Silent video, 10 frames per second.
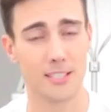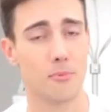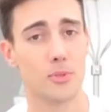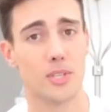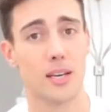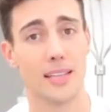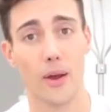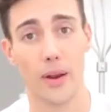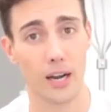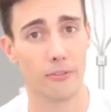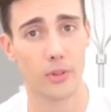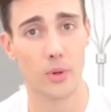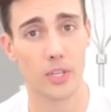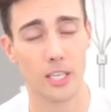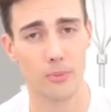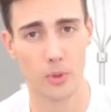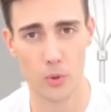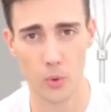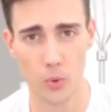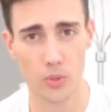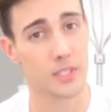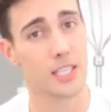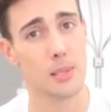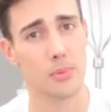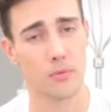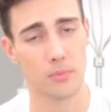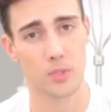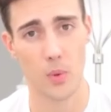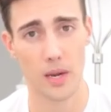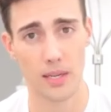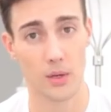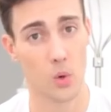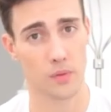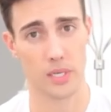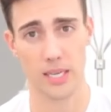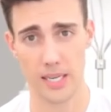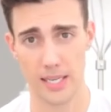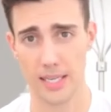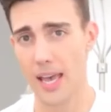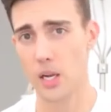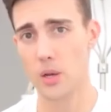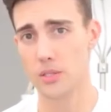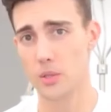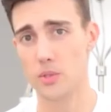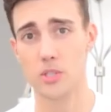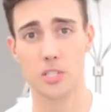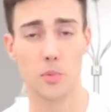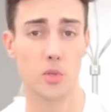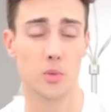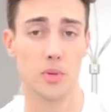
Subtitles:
It's supposed to allow airflow to keep you cool and to keep you from sweating and overheating, and also it's just supposed